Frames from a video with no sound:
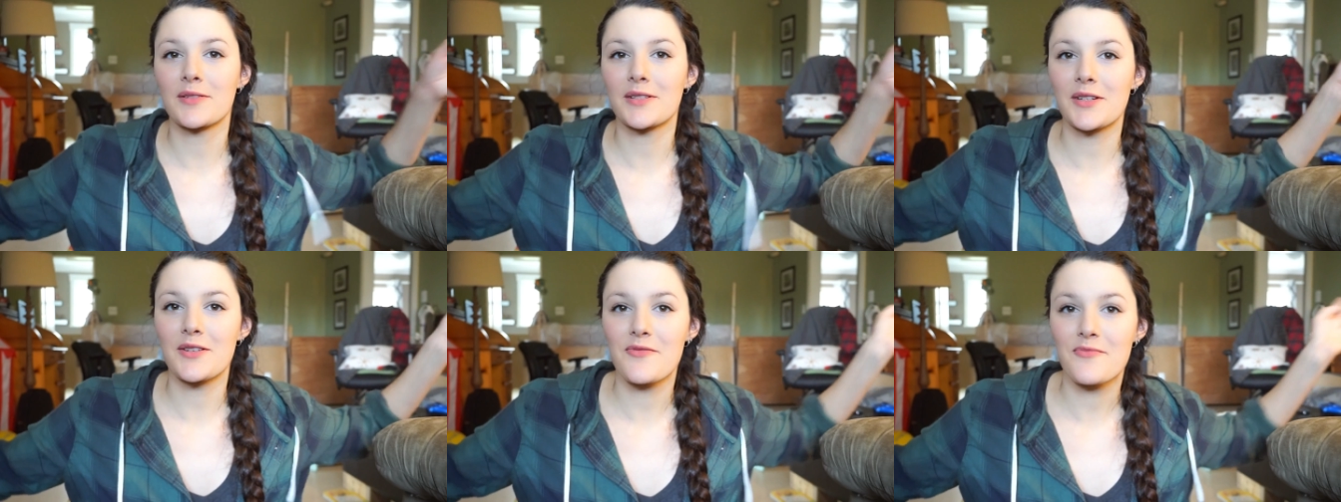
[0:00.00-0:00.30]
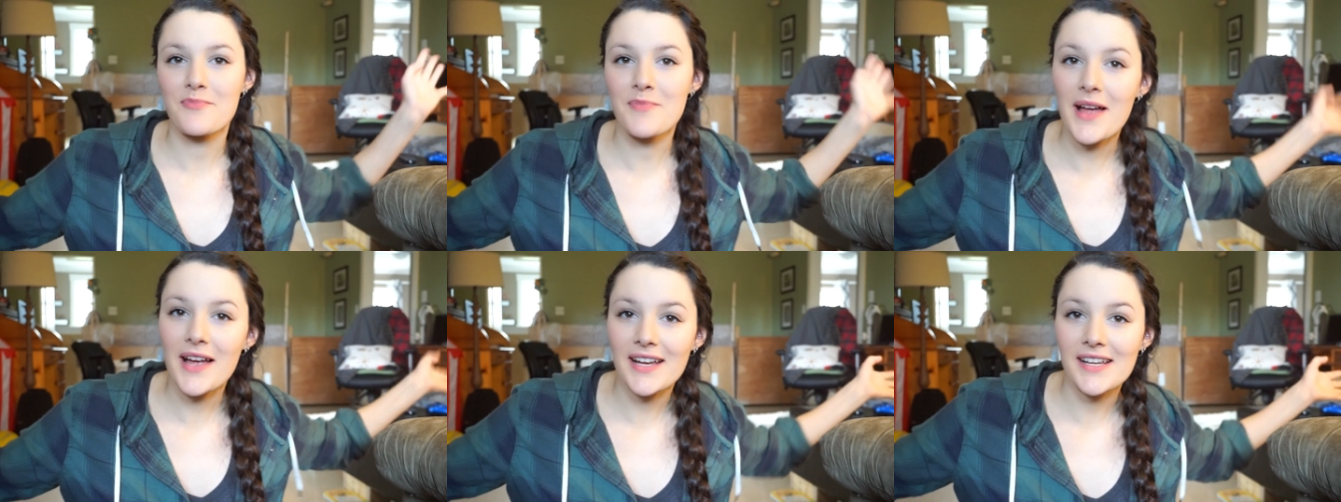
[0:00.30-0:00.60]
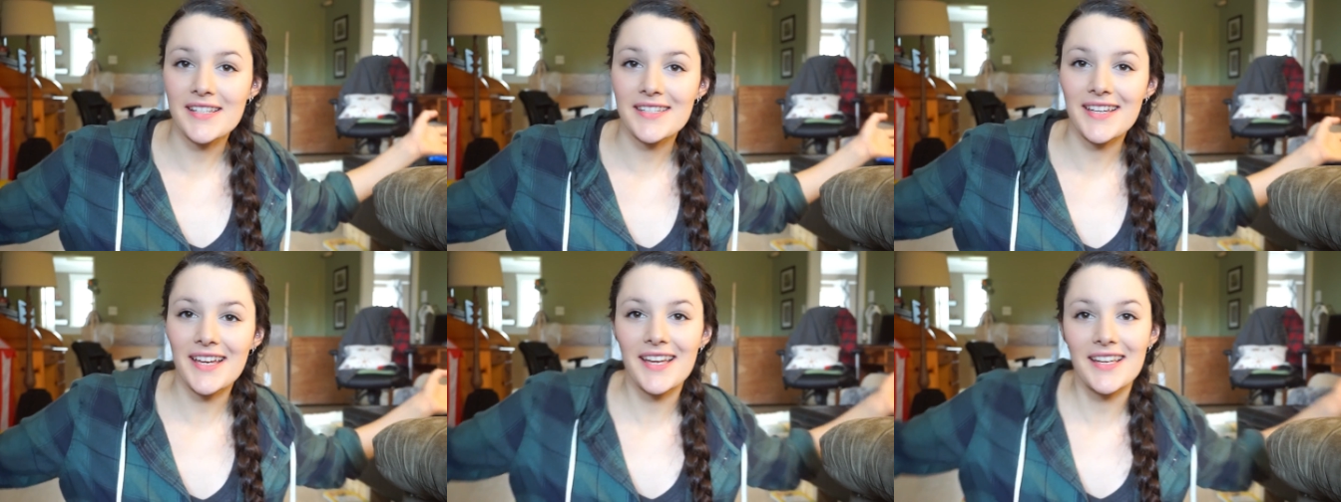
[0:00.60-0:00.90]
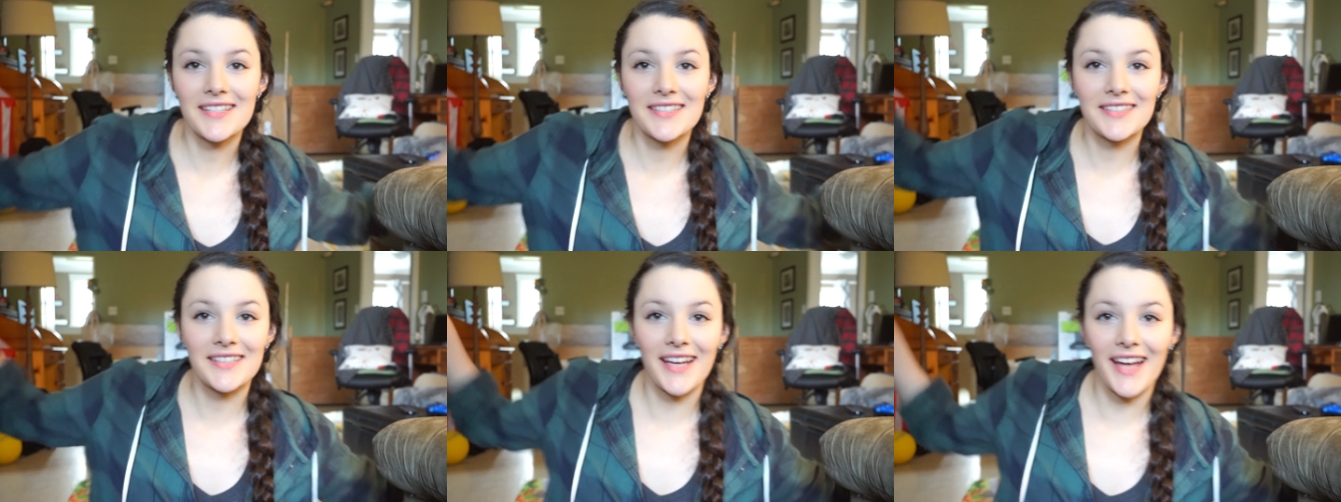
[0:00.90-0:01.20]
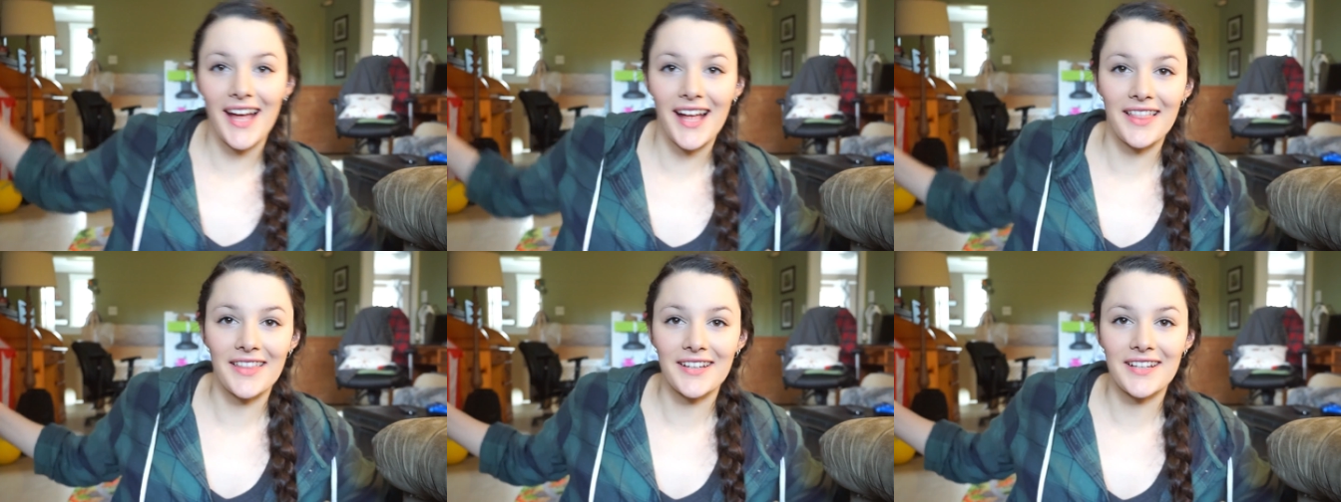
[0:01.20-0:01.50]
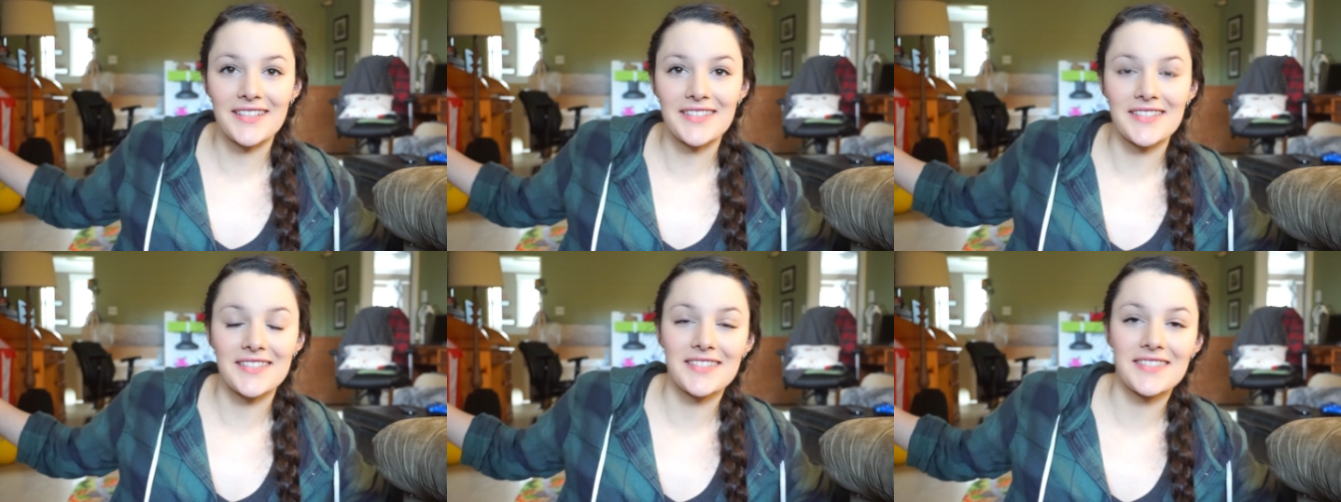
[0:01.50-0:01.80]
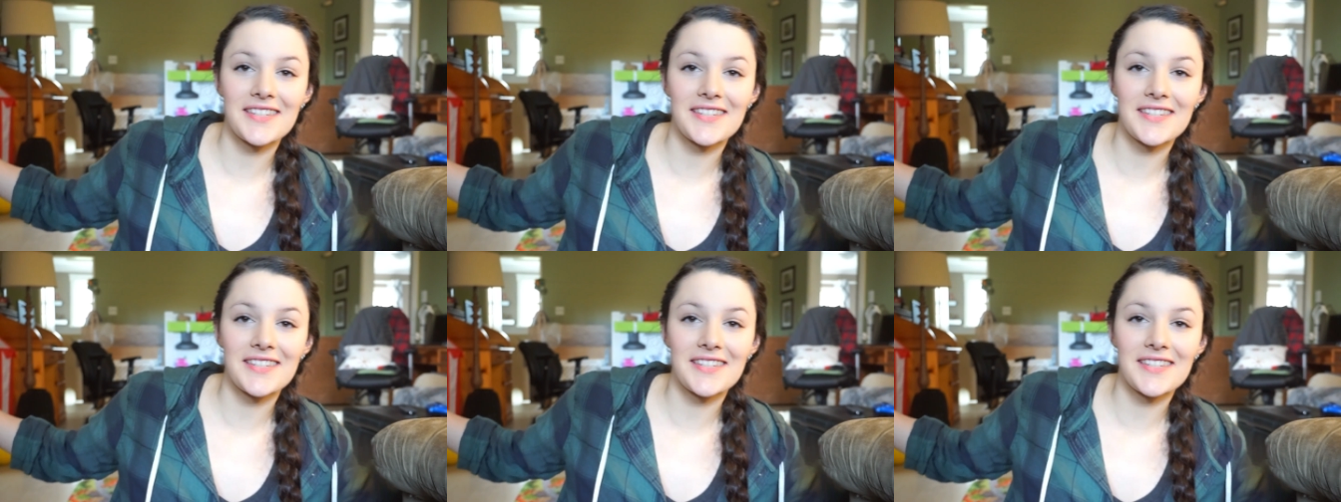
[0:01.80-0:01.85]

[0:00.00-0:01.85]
You have my desk, Alex's